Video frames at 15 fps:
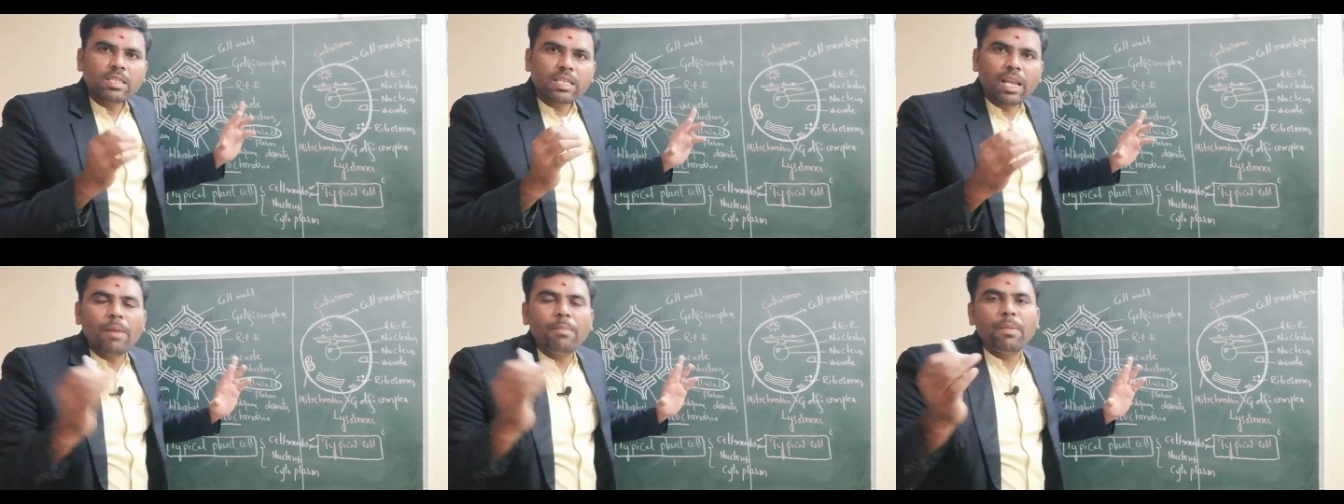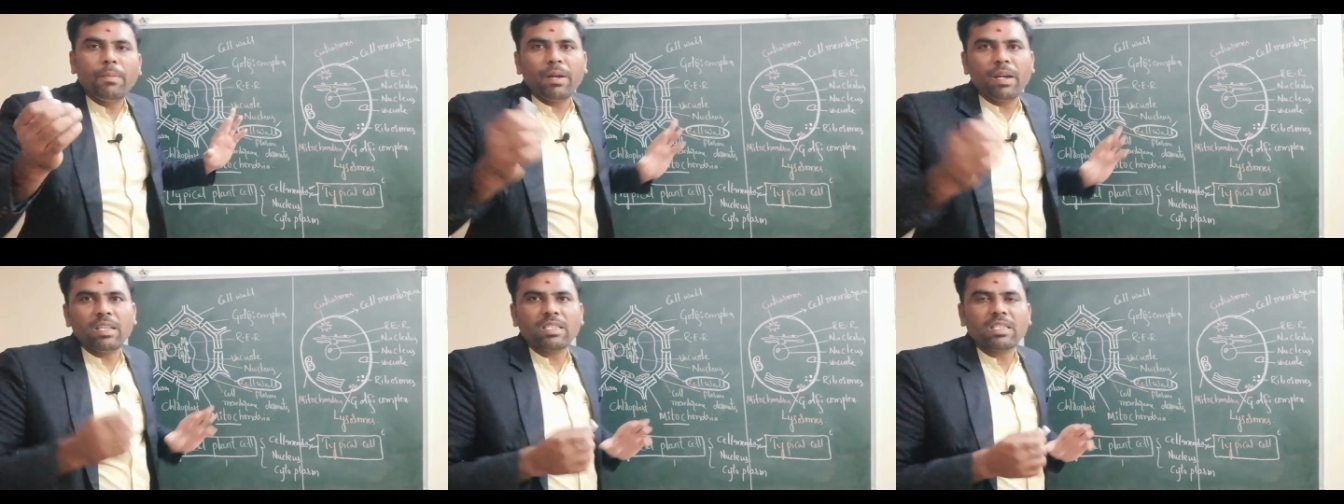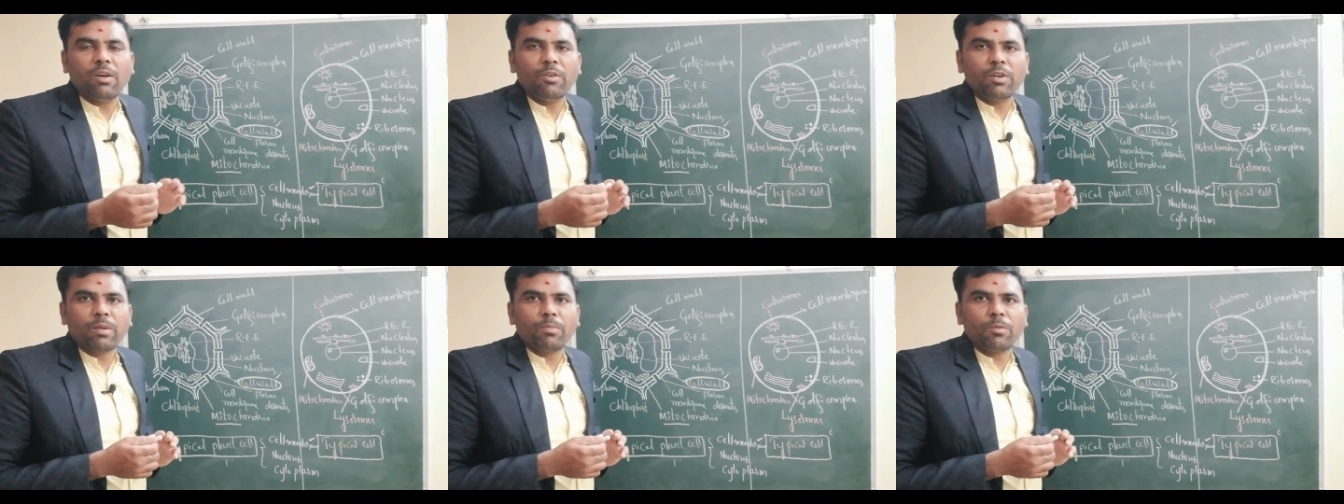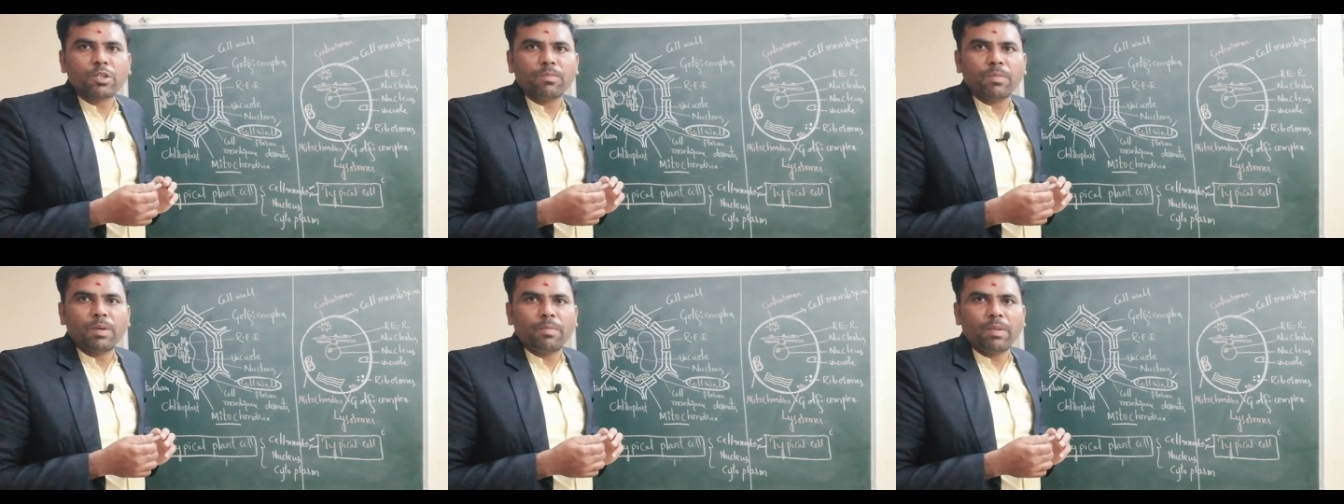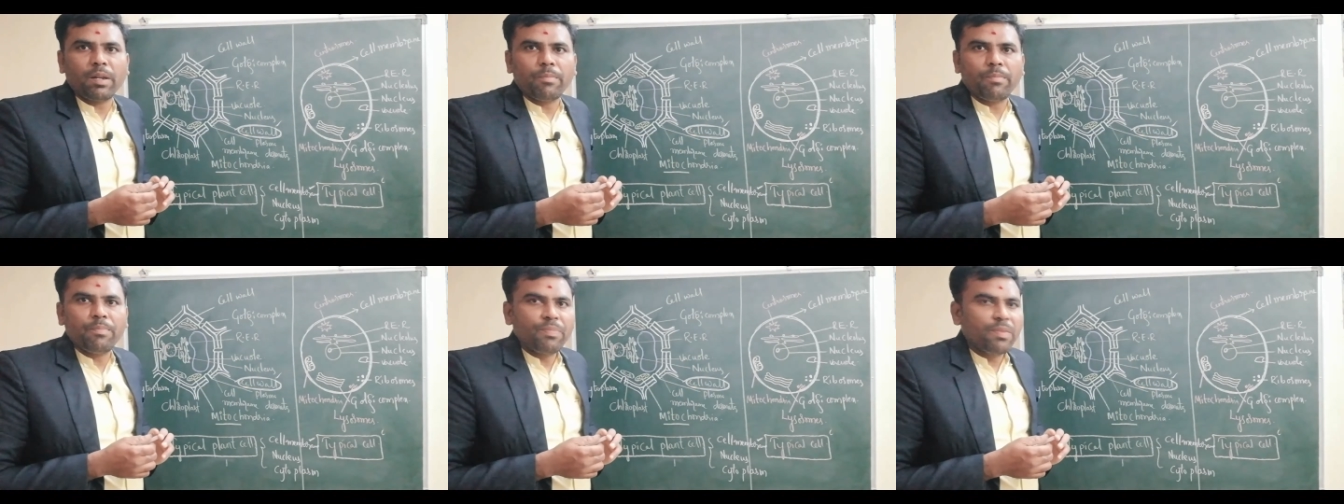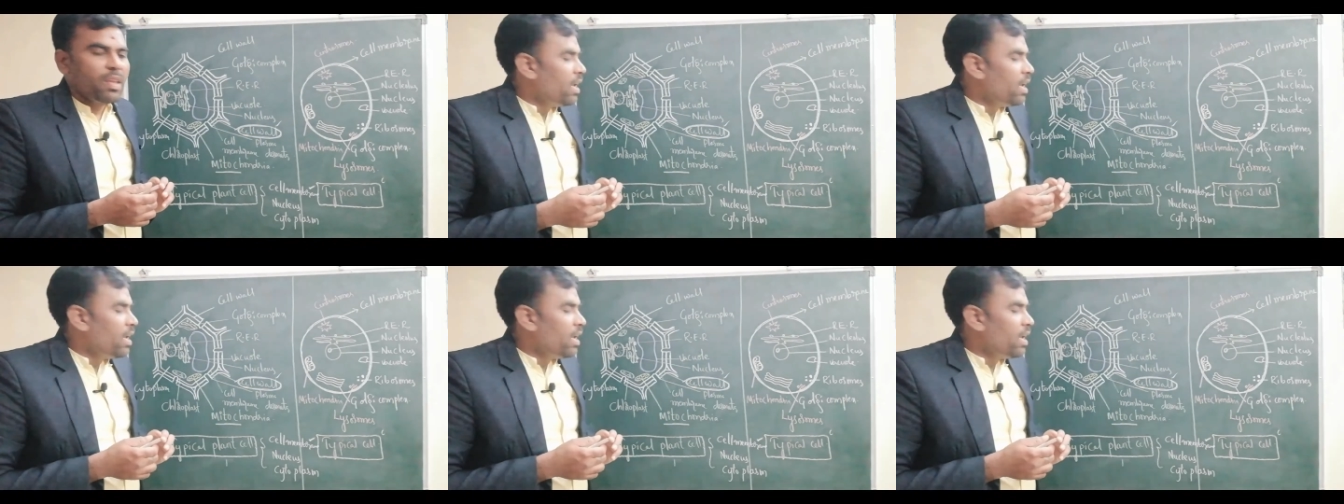membrane is the outermost membrane.